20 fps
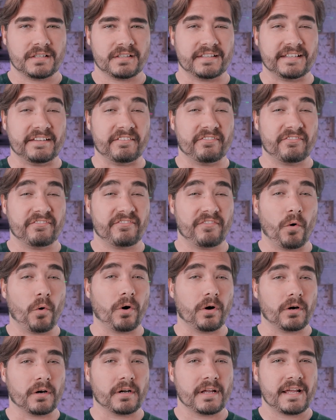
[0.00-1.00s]
the
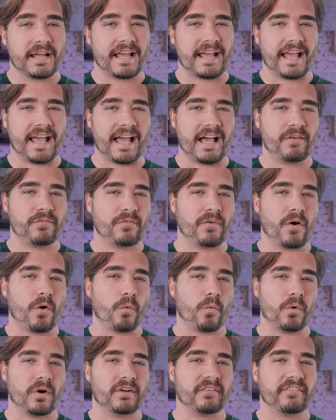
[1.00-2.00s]
Ford
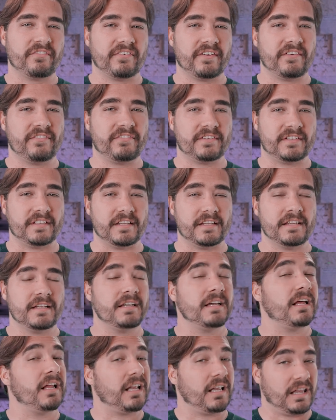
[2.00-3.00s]
F-150
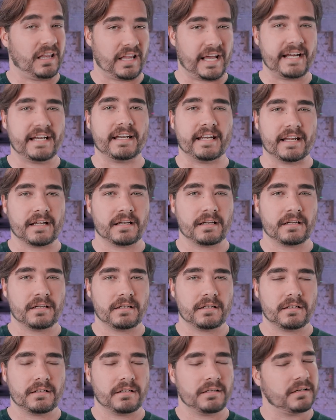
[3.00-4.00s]
Lightning,
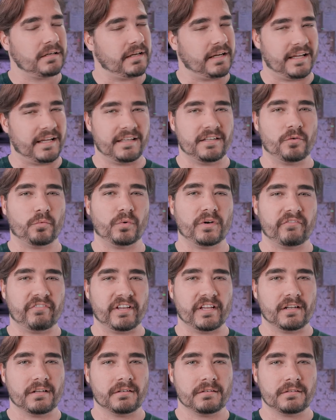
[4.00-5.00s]
and the
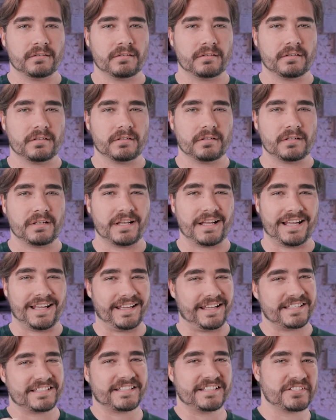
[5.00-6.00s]
Rivian.
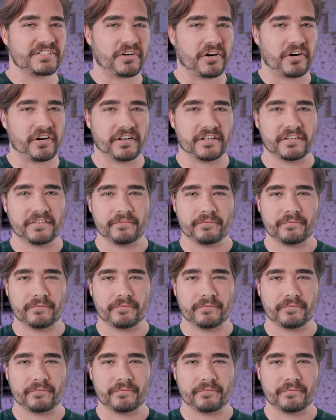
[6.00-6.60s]
Let's get started.